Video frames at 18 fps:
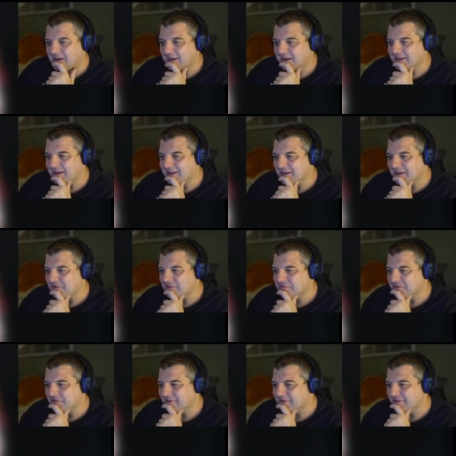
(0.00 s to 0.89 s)
I
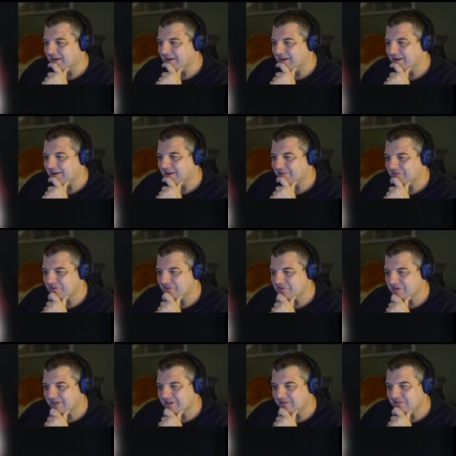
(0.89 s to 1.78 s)
can't figure it out, and that's
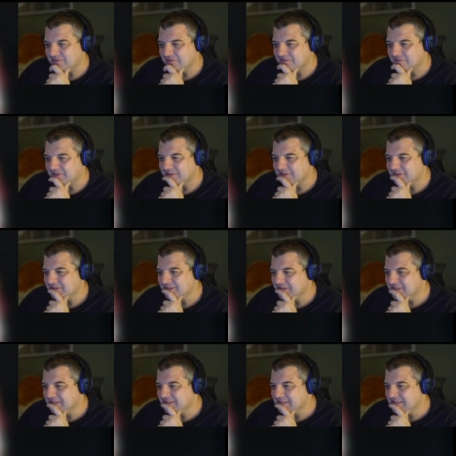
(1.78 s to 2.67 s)
the genius of it.
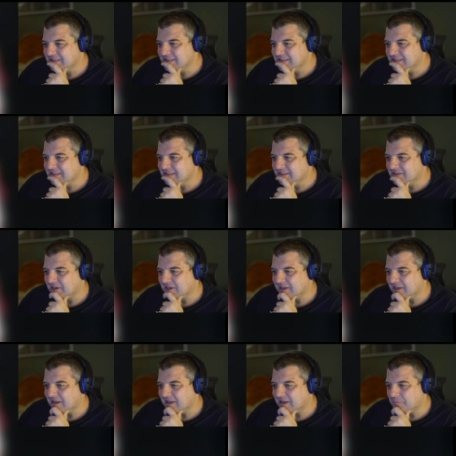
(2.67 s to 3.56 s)

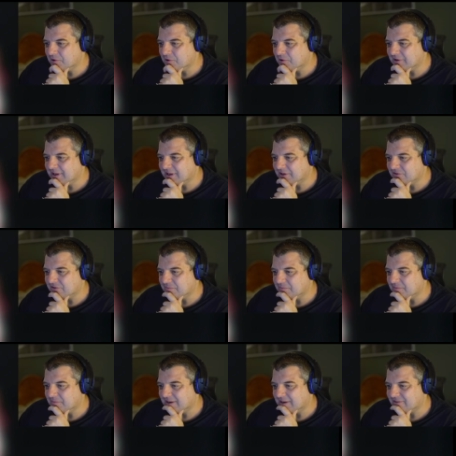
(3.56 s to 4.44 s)
Like at that point there, you
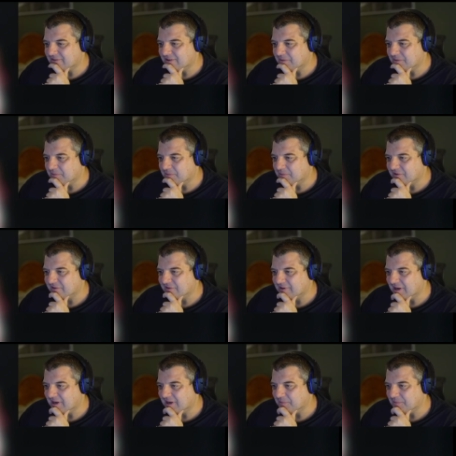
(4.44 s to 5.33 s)
should be able to see him on the
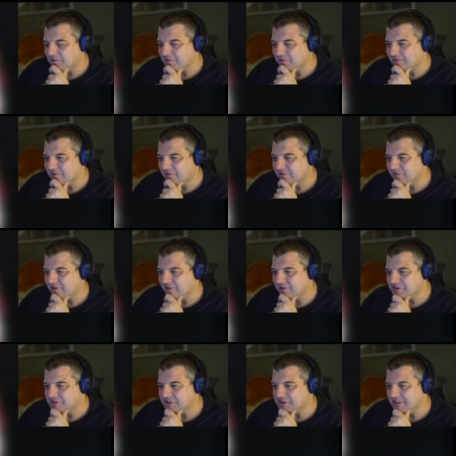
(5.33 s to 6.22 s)
skateboard because he's
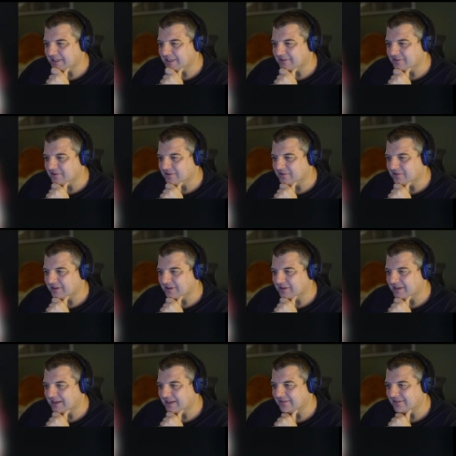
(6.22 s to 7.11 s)
got the sheet on
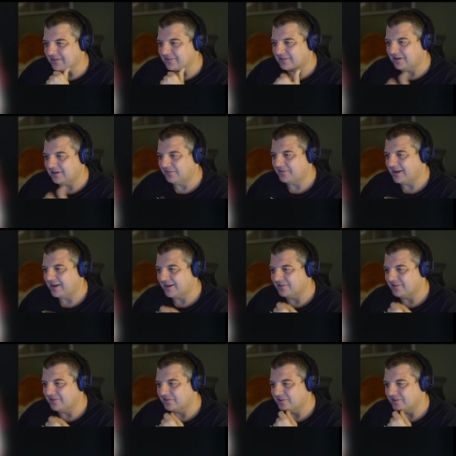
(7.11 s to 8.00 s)
his
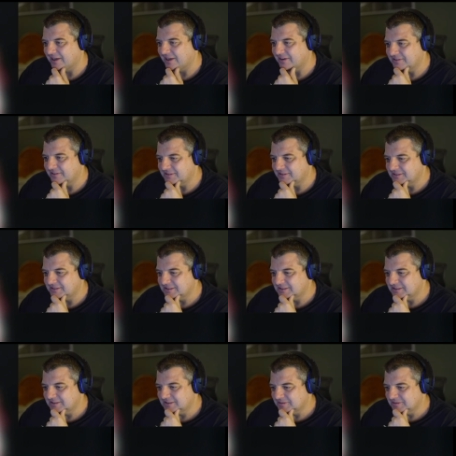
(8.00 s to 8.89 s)
left-hand side.
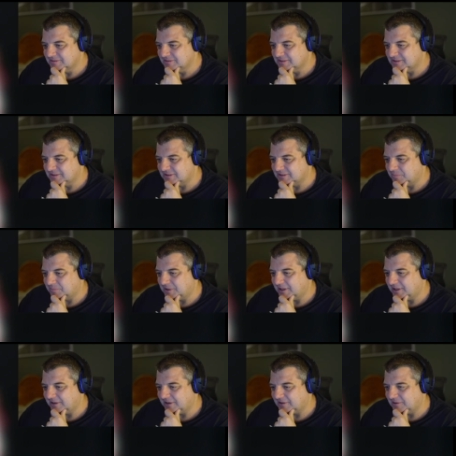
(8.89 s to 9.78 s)
So I'll
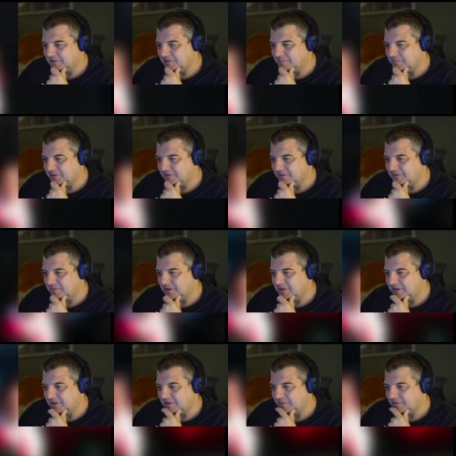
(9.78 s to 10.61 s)
play the clip again.